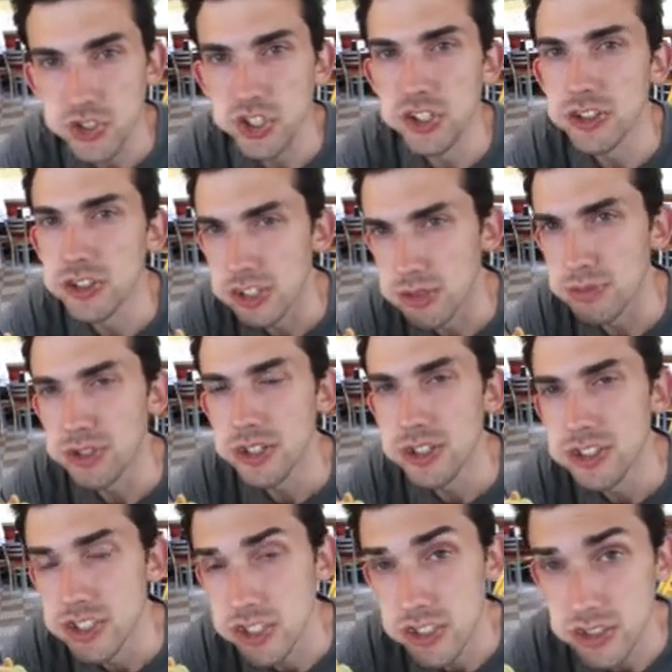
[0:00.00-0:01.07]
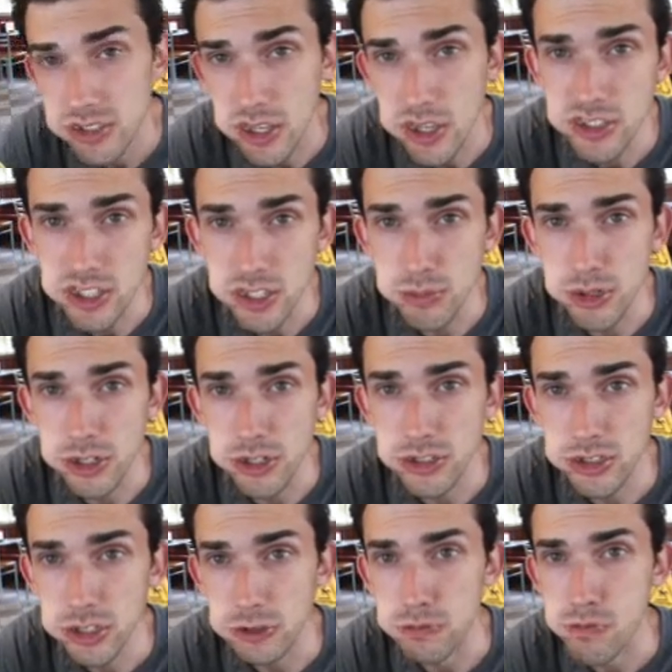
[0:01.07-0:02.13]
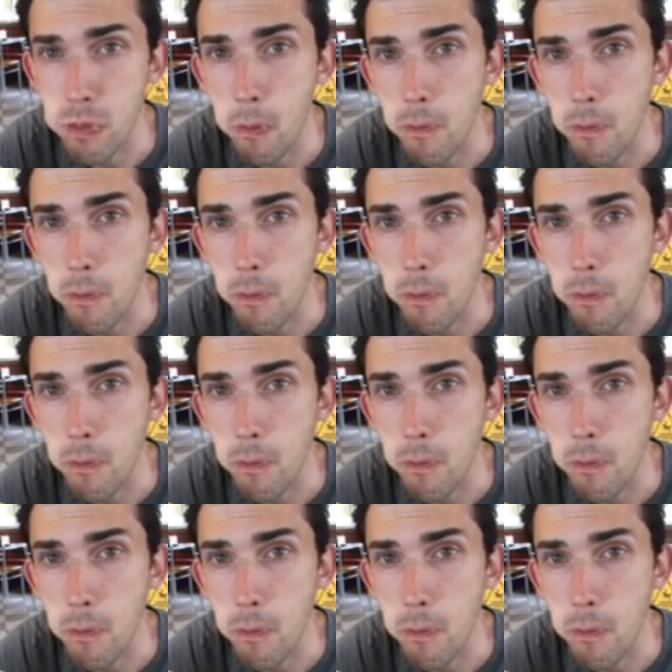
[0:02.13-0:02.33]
It's a good looking burger. It's a good tasting burger too.